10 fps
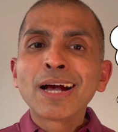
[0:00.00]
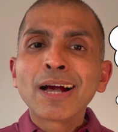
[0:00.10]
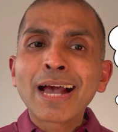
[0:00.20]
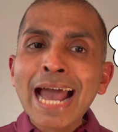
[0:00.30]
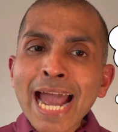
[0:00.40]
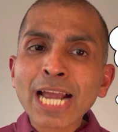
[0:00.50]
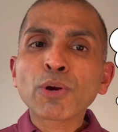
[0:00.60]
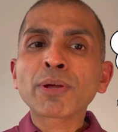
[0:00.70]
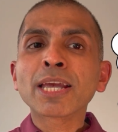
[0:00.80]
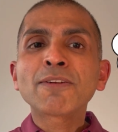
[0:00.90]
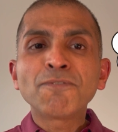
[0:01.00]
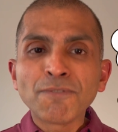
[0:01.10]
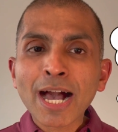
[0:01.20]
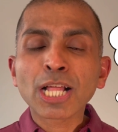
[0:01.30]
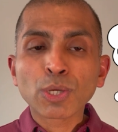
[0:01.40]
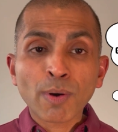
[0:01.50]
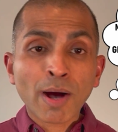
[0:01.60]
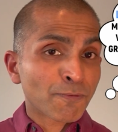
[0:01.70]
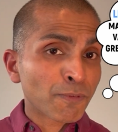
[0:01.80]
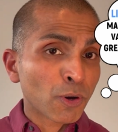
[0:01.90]
aggregate value
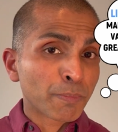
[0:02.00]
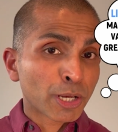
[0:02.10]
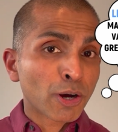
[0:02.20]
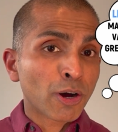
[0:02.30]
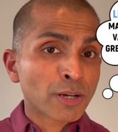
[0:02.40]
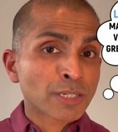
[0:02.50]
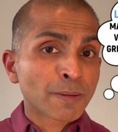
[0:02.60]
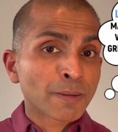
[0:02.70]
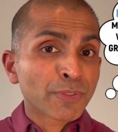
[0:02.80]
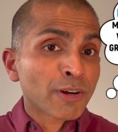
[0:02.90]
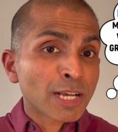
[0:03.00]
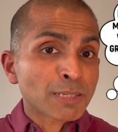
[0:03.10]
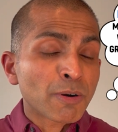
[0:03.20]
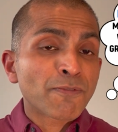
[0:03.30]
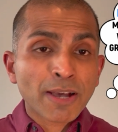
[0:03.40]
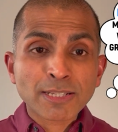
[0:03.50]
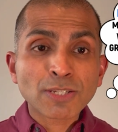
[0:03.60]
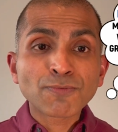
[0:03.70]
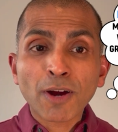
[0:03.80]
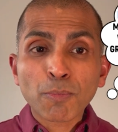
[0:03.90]
outflow because the customer faces
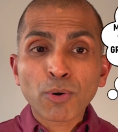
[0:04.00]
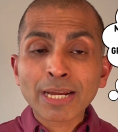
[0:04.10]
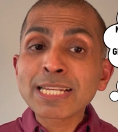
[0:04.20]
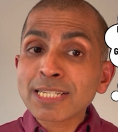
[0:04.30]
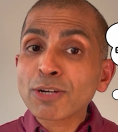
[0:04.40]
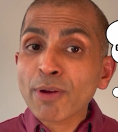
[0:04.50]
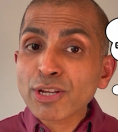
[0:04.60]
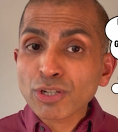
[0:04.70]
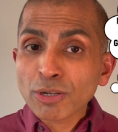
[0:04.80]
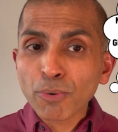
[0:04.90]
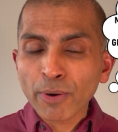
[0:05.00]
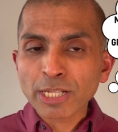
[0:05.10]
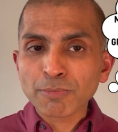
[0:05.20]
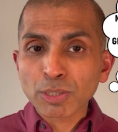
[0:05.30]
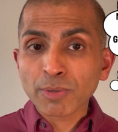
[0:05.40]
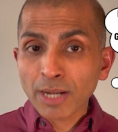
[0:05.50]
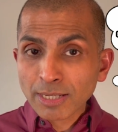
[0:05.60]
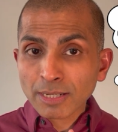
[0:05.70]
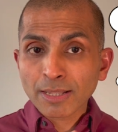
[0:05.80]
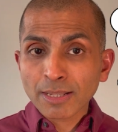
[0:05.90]
far more integration points between us
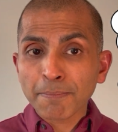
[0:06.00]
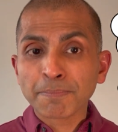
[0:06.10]
and them.